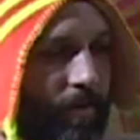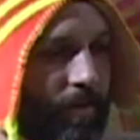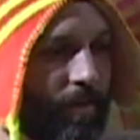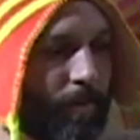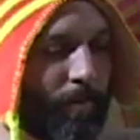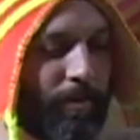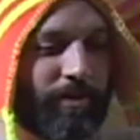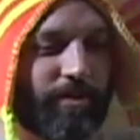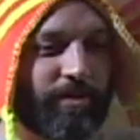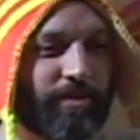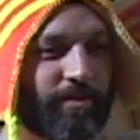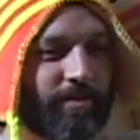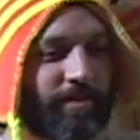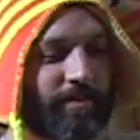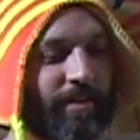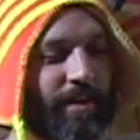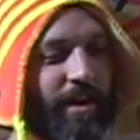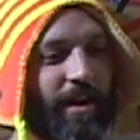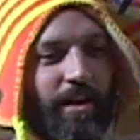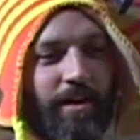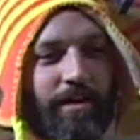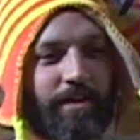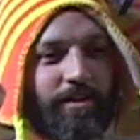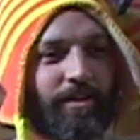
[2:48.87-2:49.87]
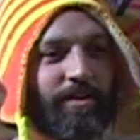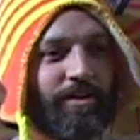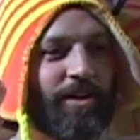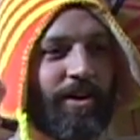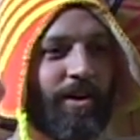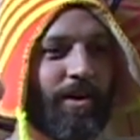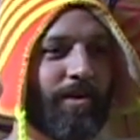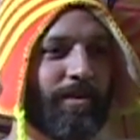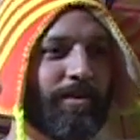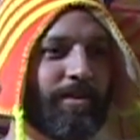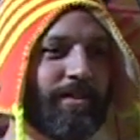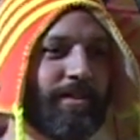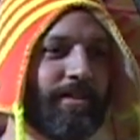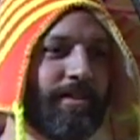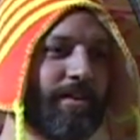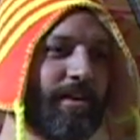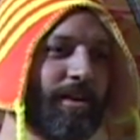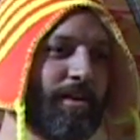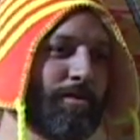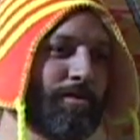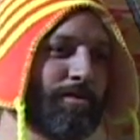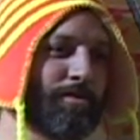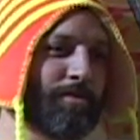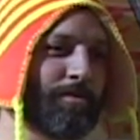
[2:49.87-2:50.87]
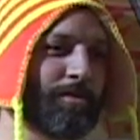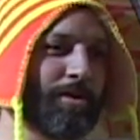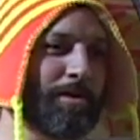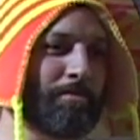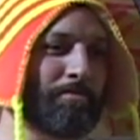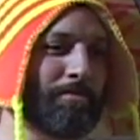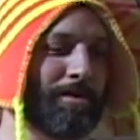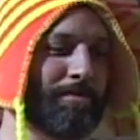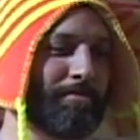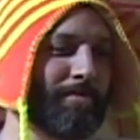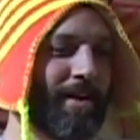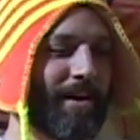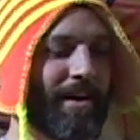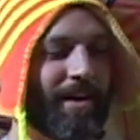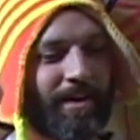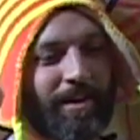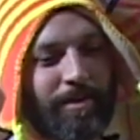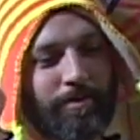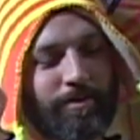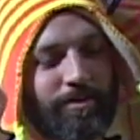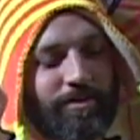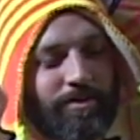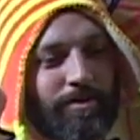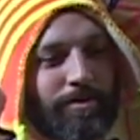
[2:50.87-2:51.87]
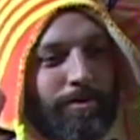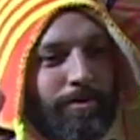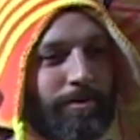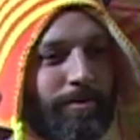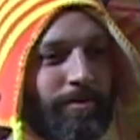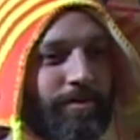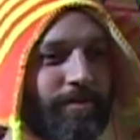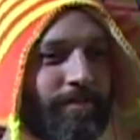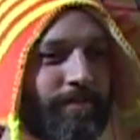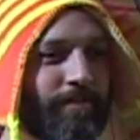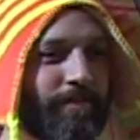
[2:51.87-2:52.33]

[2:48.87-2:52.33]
then we just skated, you know, and he was ripping, man. He was cool as